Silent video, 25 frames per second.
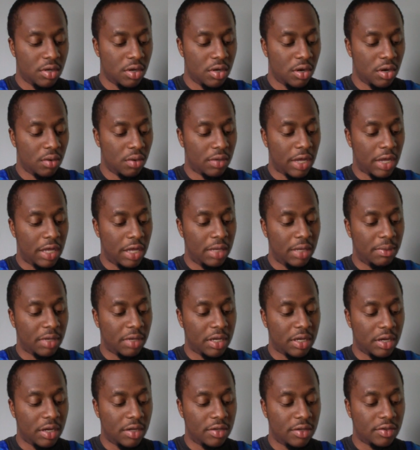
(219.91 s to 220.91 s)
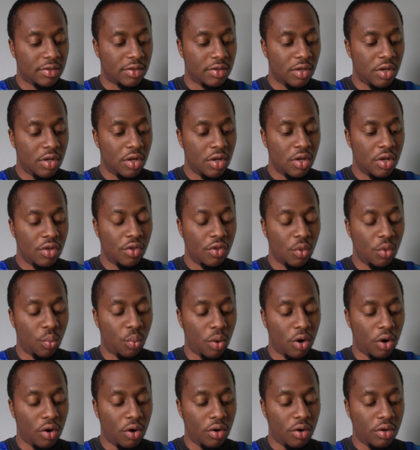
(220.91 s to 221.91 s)
Okay, because the
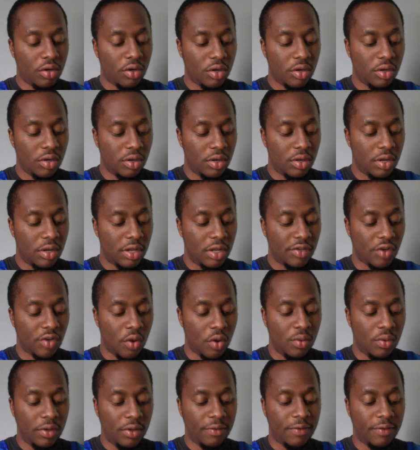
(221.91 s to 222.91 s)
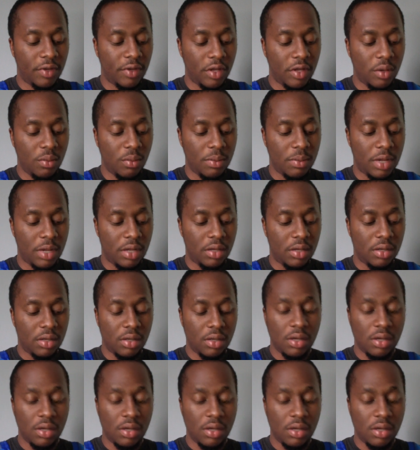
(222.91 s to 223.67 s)
word is only for you, man.